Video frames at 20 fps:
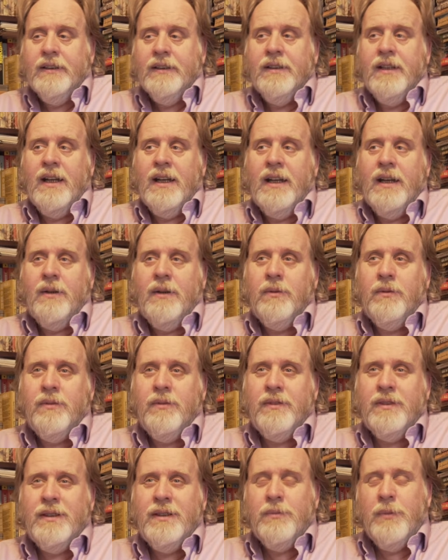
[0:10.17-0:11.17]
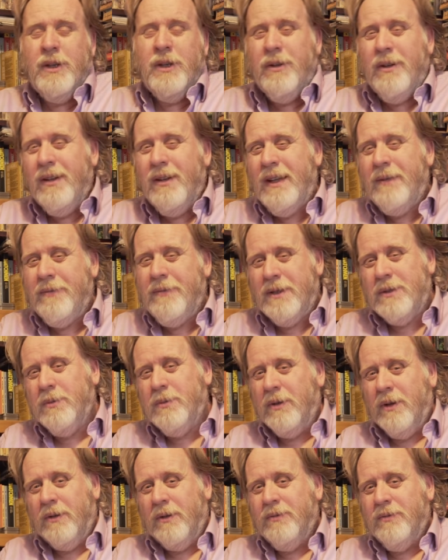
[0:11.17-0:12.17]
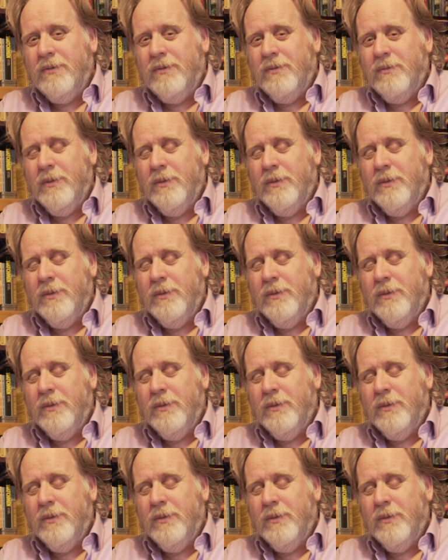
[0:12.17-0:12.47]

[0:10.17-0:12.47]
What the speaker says: Now, we could have left this one off.